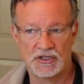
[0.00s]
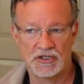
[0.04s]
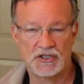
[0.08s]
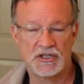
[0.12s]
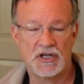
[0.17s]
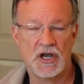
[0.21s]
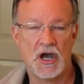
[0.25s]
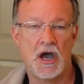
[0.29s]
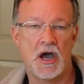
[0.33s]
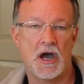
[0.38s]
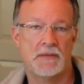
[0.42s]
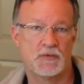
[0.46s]

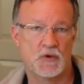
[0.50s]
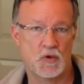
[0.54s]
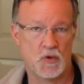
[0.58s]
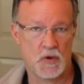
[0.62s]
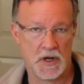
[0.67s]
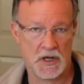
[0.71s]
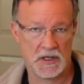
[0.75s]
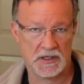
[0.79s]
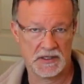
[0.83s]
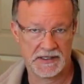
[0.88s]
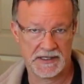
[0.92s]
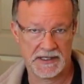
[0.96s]
top
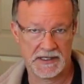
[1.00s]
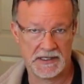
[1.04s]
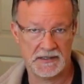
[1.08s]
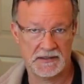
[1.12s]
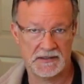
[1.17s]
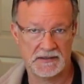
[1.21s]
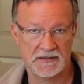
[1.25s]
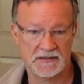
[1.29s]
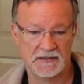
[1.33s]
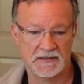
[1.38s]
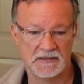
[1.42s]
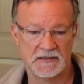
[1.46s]
quality
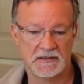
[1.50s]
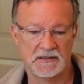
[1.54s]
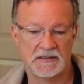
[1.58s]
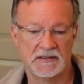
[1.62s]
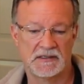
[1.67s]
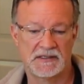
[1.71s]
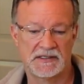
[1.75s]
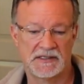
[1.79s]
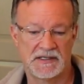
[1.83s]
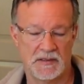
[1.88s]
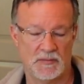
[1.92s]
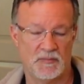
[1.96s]

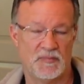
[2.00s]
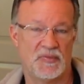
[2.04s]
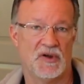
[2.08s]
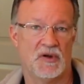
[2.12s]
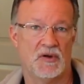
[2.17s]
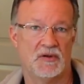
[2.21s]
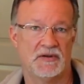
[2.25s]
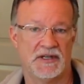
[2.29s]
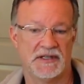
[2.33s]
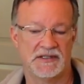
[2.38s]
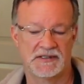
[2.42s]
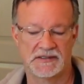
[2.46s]

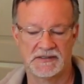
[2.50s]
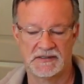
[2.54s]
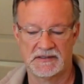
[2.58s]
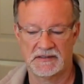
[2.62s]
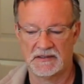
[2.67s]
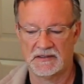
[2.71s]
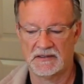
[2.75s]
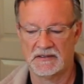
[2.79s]
components.